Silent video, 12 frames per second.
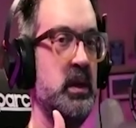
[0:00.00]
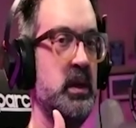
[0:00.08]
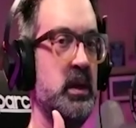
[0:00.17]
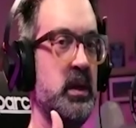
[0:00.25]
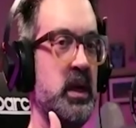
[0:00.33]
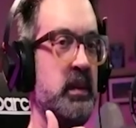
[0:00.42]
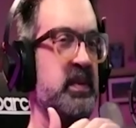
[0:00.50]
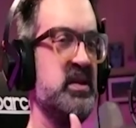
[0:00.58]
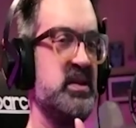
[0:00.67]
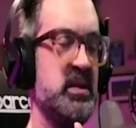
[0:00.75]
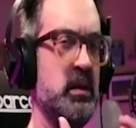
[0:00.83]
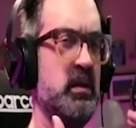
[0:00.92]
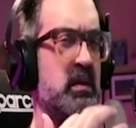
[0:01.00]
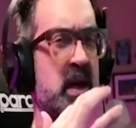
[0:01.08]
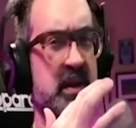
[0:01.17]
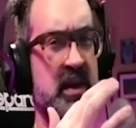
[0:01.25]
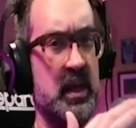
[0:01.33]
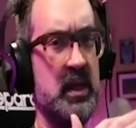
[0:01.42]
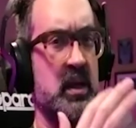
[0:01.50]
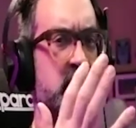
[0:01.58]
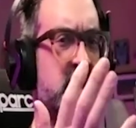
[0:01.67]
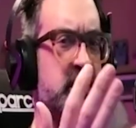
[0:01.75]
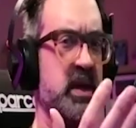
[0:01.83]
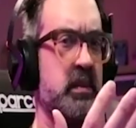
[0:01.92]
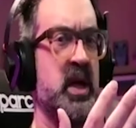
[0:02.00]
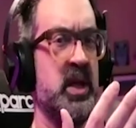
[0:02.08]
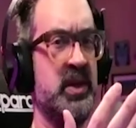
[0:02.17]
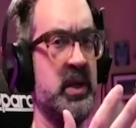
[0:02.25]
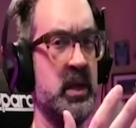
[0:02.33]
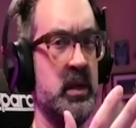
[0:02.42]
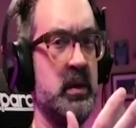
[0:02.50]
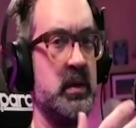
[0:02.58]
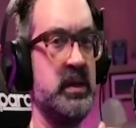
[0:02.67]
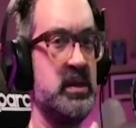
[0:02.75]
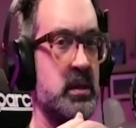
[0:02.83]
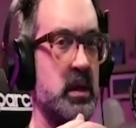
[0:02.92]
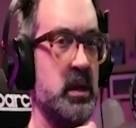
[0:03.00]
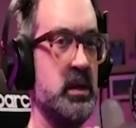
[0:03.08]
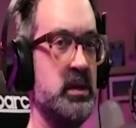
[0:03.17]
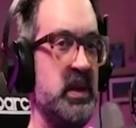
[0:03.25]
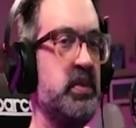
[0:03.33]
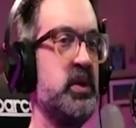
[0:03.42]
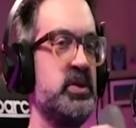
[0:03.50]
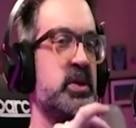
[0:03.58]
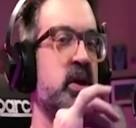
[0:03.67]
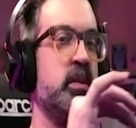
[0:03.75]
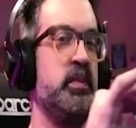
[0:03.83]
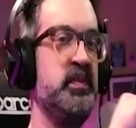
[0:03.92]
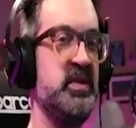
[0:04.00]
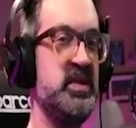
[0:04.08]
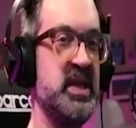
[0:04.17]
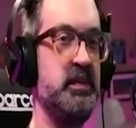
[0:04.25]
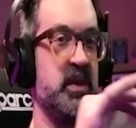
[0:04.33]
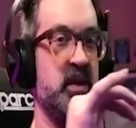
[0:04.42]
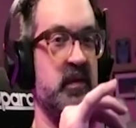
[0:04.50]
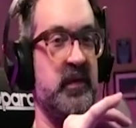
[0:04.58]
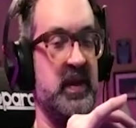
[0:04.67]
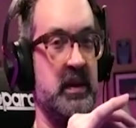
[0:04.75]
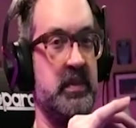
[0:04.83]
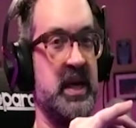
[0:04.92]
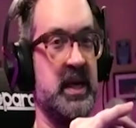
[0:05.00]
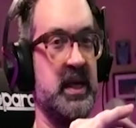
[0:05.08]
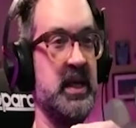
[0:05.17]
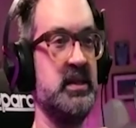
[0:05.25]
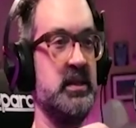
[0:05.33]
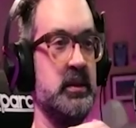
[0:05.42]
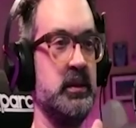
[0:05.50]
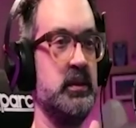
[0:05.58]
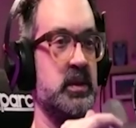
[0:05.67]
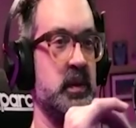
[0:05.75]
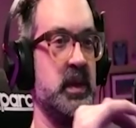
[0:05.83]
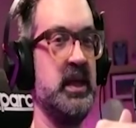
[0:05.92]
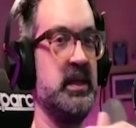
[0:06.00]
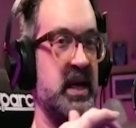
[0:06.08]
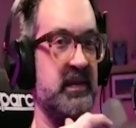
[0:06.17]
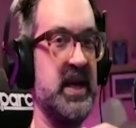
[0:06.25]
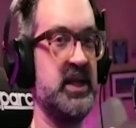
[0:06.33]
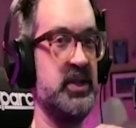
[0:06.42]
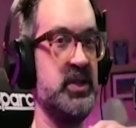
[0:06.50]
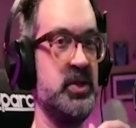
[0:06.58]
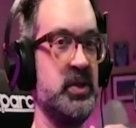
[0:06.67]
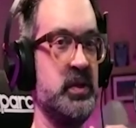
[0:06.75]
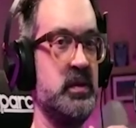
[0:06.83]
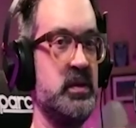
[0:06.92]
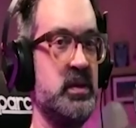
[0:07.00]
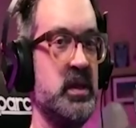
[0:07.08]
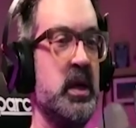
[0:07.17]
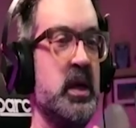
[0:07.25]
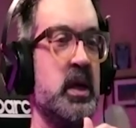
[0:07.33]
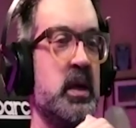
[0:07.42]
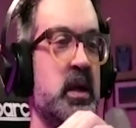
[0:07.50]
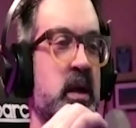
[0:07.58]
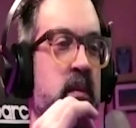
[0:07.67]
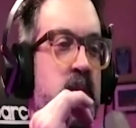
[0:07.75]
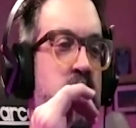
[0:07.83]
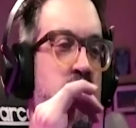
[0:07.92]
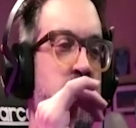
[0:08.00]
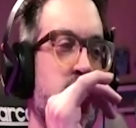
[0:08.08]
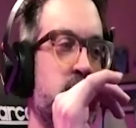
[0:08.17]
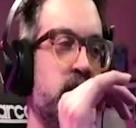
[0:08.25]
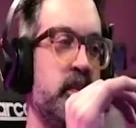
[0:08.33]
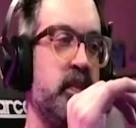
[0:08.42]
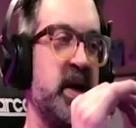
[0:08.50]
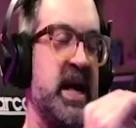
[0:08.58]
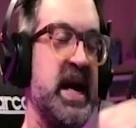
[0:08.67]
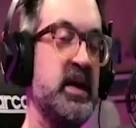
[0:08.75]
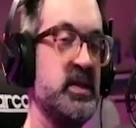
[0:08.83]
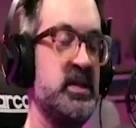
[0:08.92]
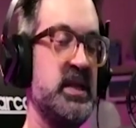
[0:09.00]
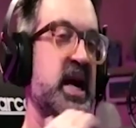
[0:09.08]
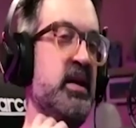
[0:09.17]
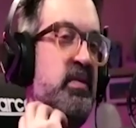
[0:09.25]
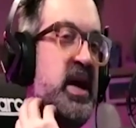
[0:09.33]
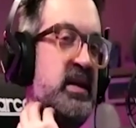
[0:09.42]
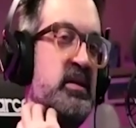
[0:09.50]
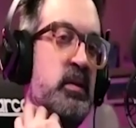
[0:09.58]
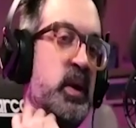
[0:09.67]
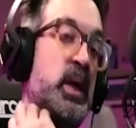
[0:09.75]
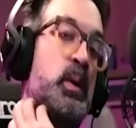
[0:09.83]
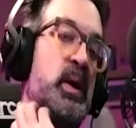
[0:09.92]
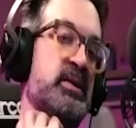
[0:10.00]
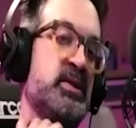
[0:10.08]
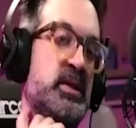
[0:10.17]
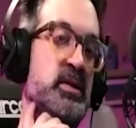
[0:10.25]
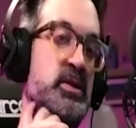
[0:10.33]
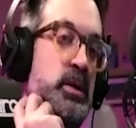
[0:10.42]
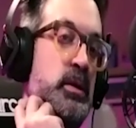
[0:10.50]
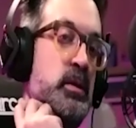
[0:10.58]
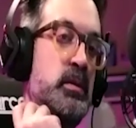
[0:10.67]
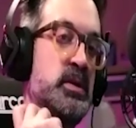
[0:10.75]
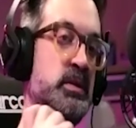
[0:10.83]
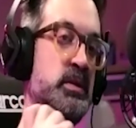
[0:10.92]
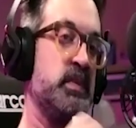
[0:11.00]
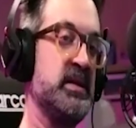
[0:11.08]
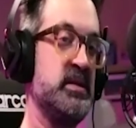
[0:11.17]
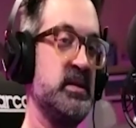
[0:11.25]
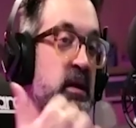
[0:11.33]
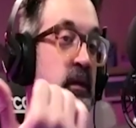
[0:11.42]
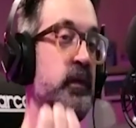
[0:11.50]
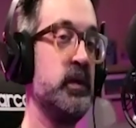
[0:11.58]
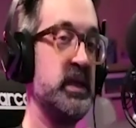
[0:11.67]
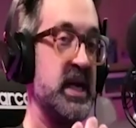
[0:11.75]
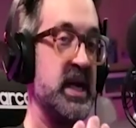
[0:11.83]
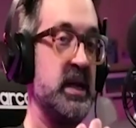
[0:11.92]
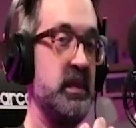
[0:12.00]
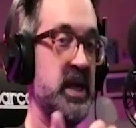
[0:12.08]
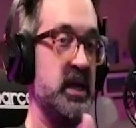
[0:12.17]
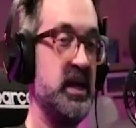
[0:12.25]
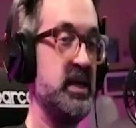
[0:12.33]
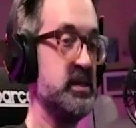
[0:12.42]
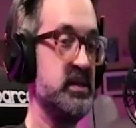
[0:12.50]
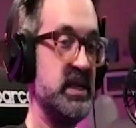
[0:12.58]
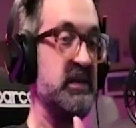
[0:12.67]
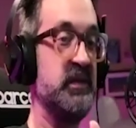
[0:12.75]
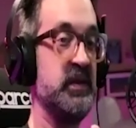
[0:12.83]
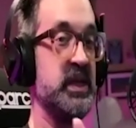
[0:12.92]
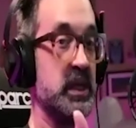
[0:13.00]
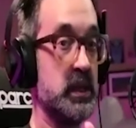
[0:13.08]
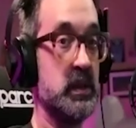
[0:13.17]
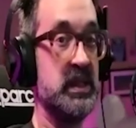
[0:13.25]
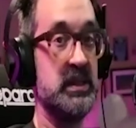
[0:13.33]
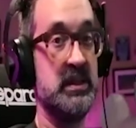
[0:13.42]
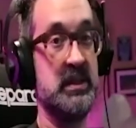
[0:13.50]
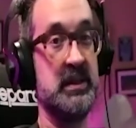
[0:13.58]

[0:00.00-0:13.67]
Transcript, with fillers: Up until, I think, you know, maybe a month ago, it's starting, people are starting to dip their feet back into doing live action shoots. But outside of that, the request to do spots that are fully animated has definitely increased.